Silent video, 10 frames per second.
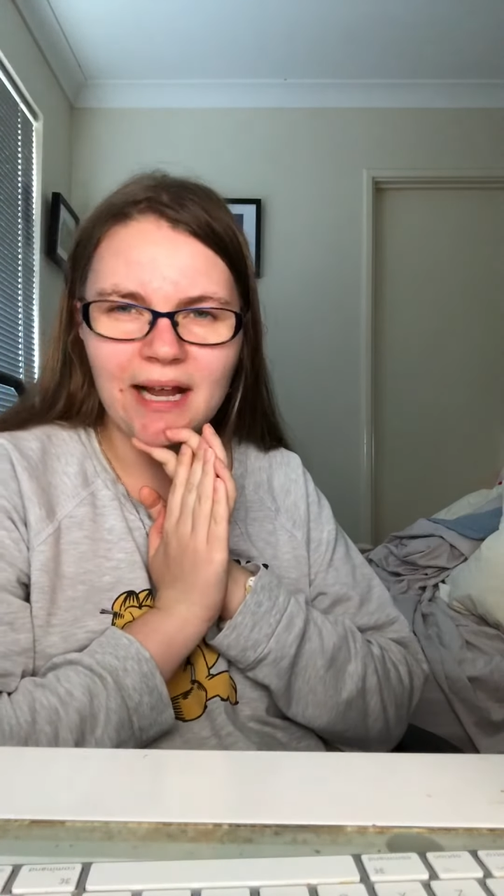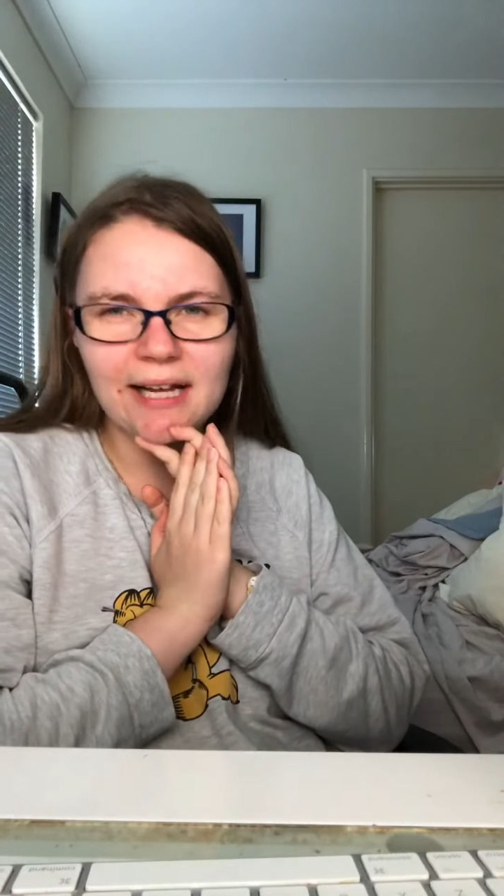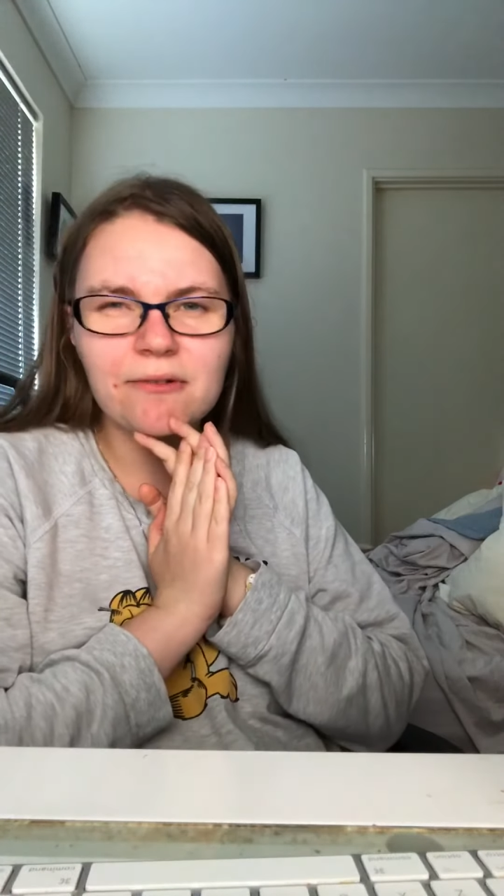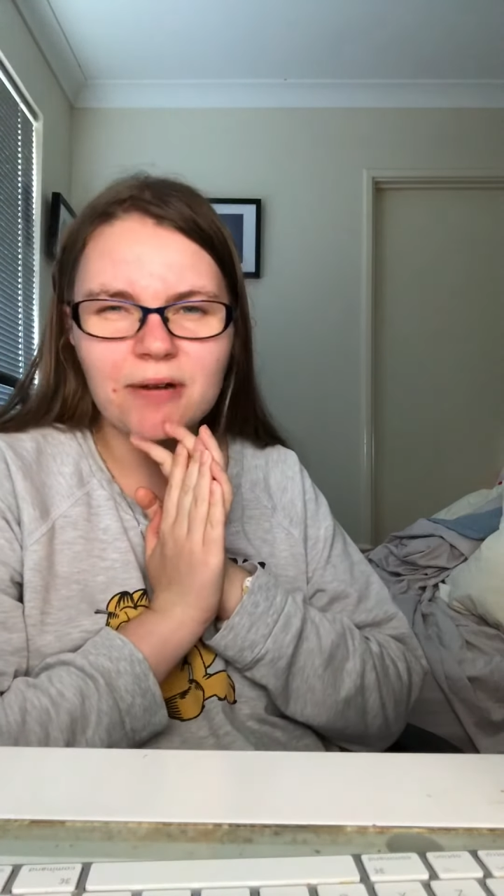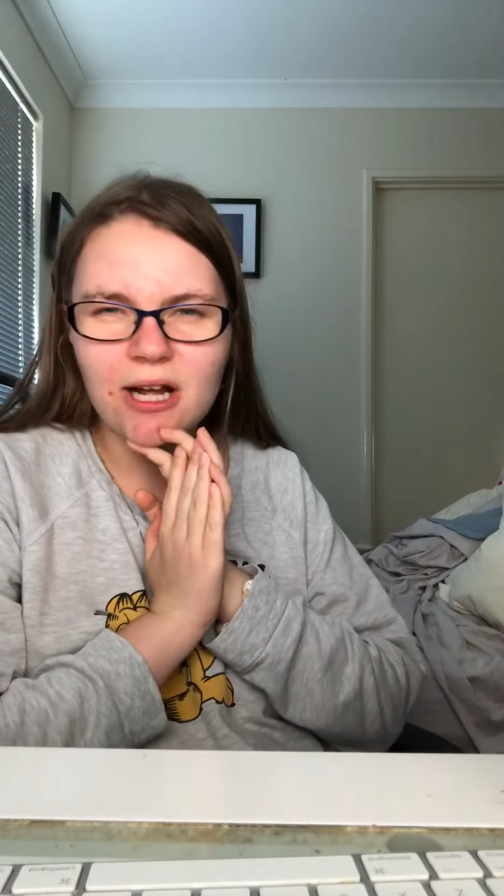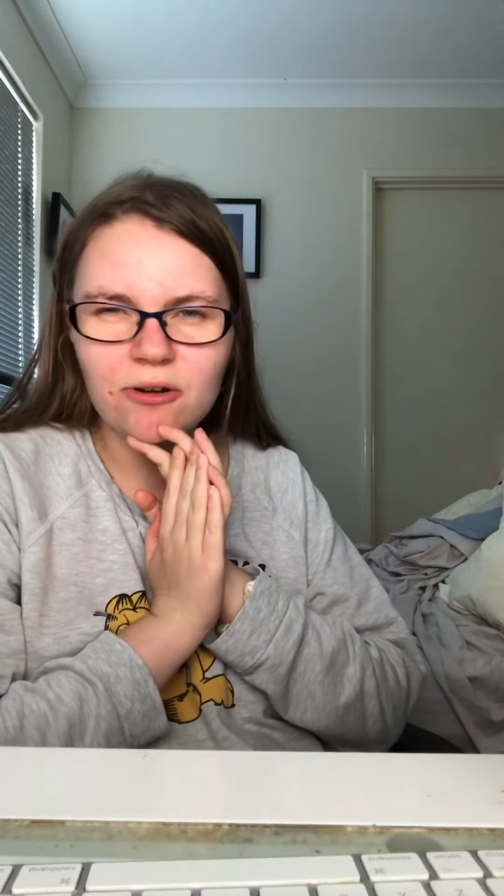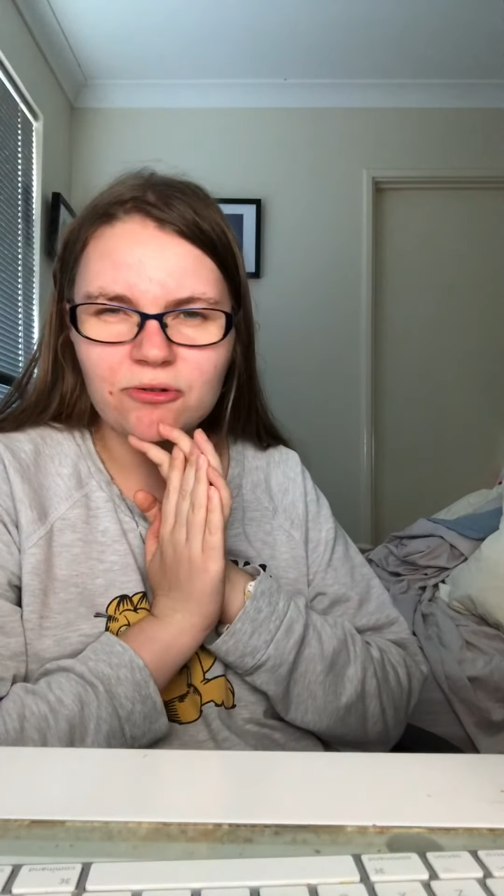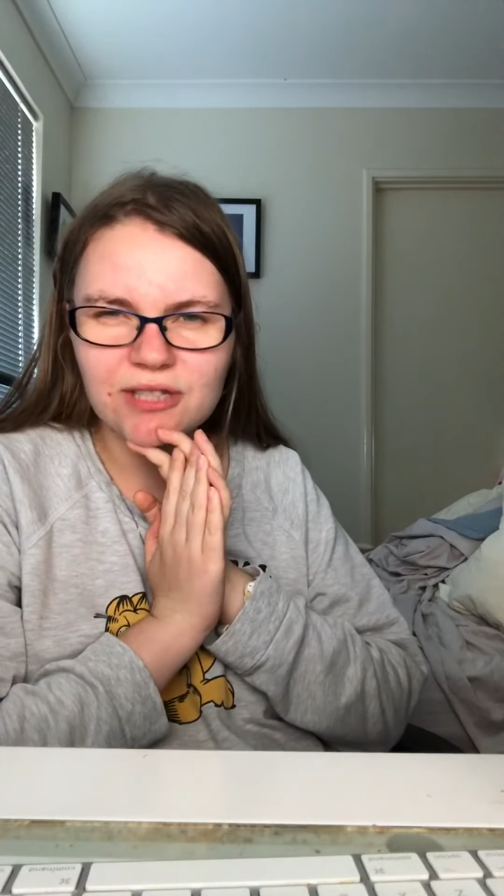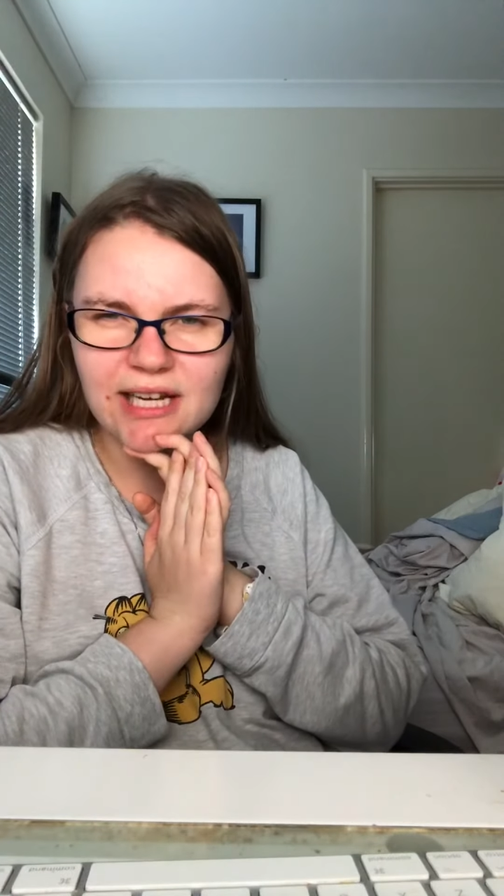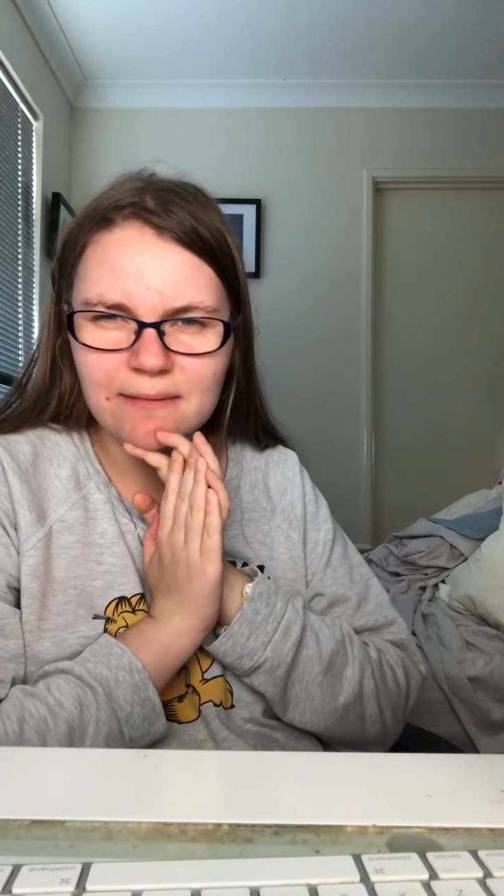
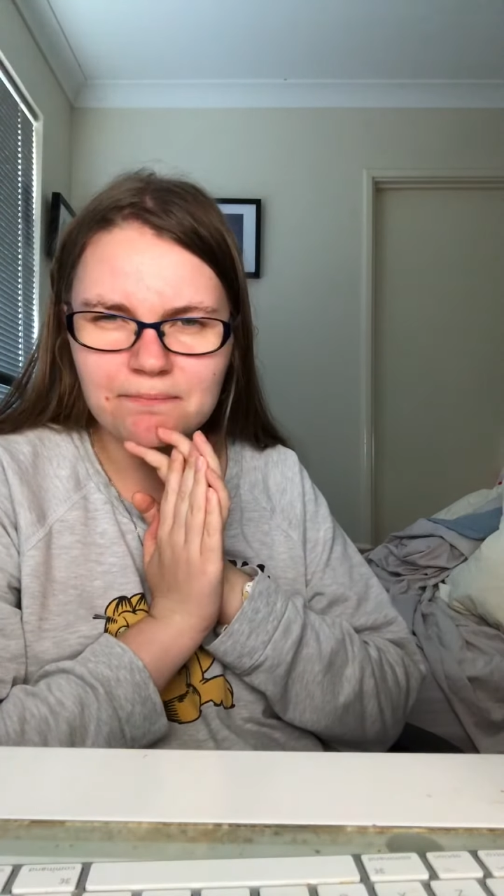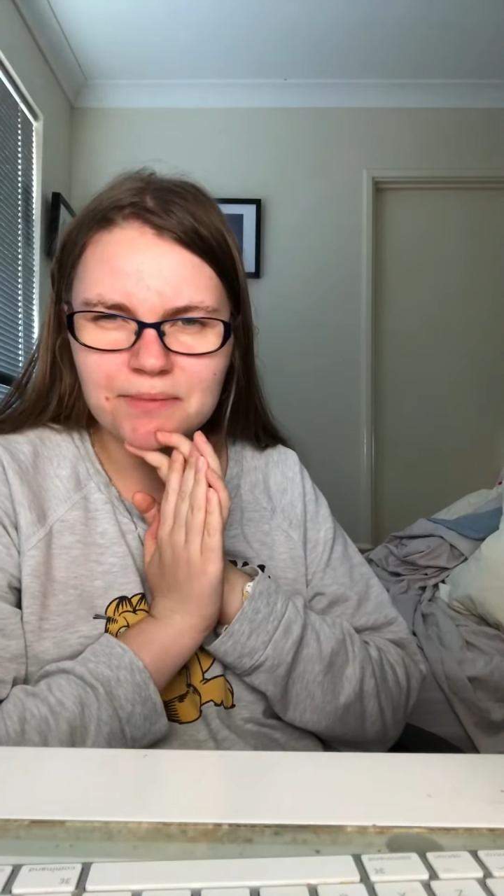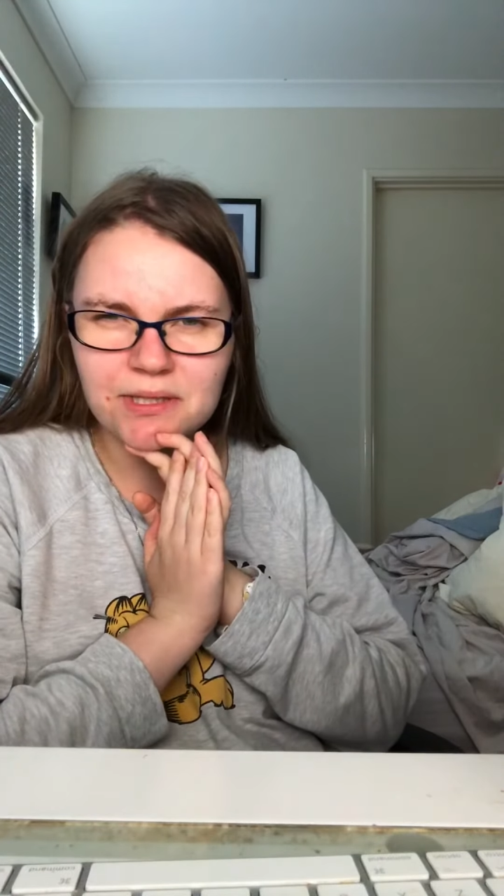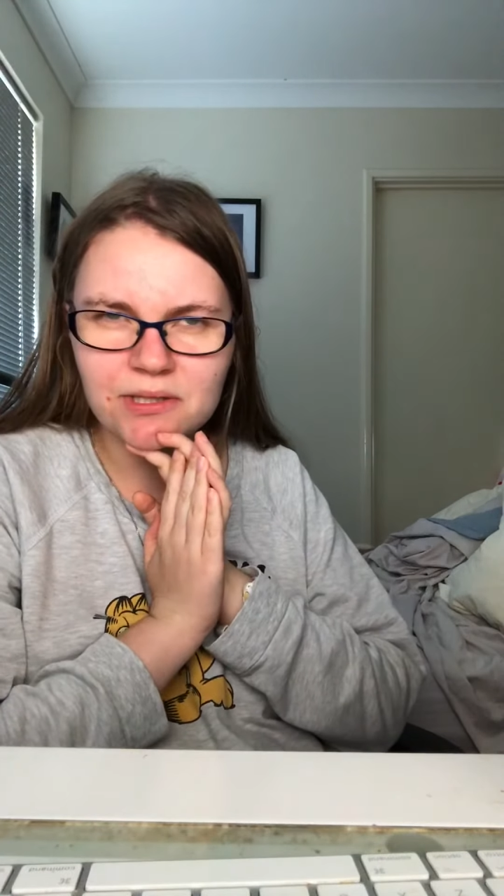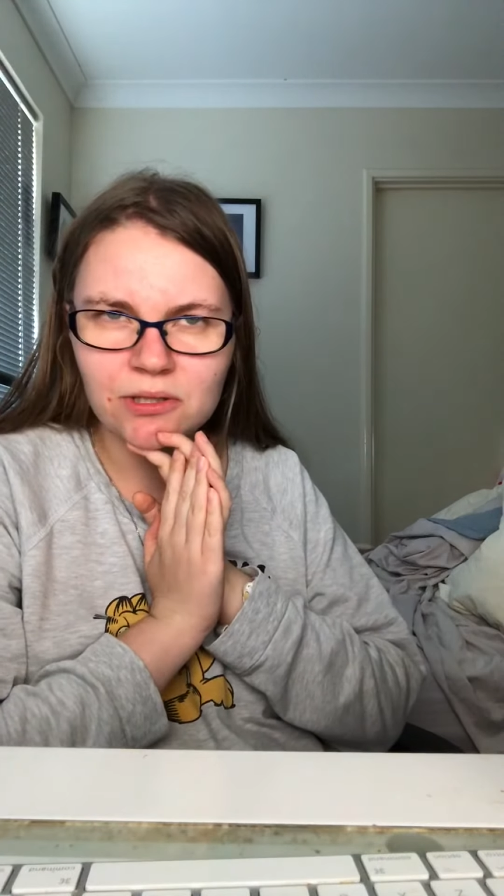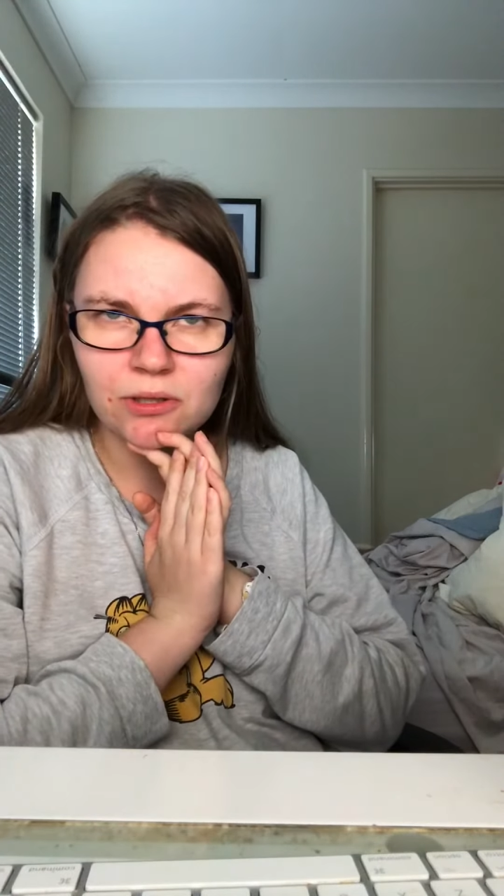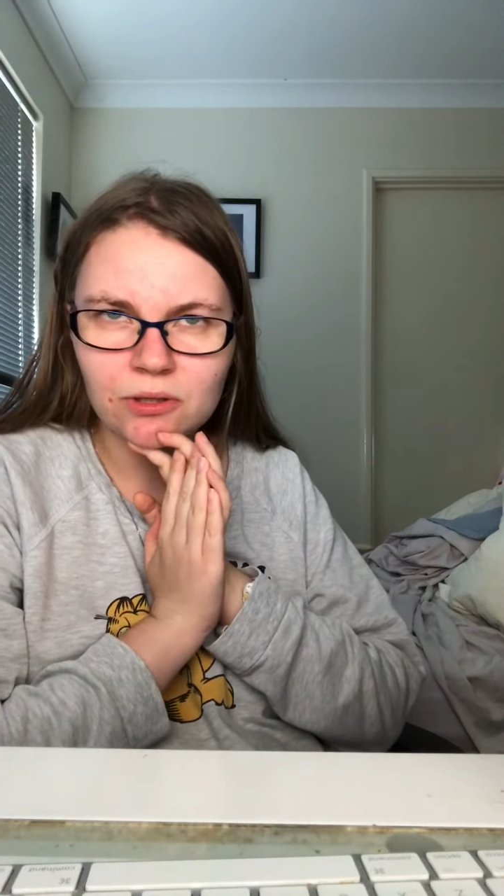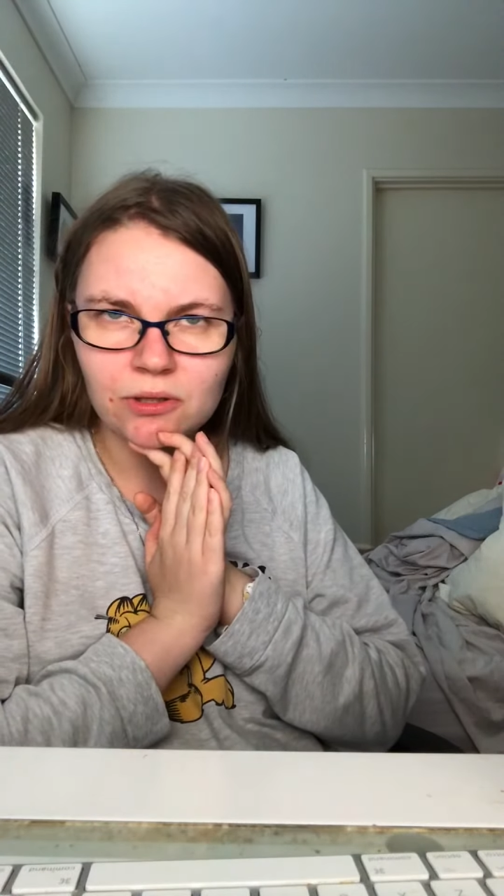NRL tips.